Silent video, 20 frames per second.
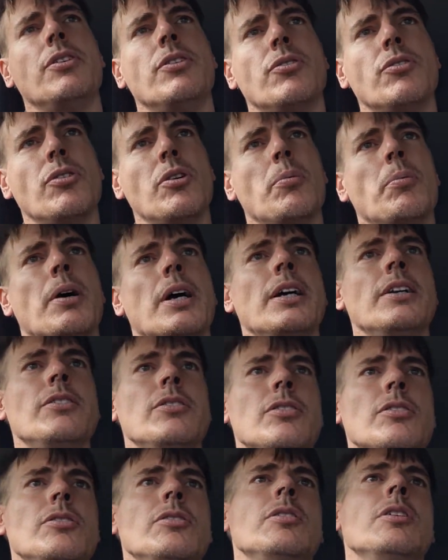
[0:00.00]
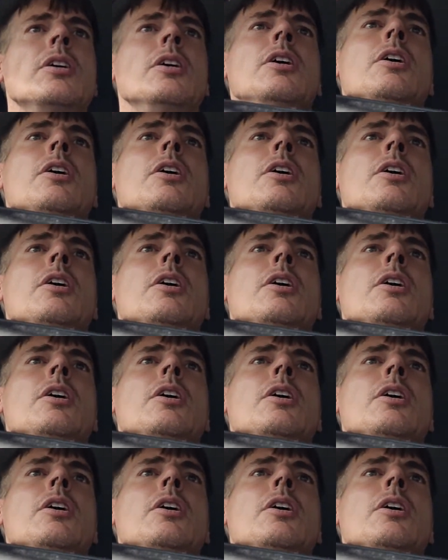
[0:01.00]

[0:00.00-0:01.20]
in turbo engines?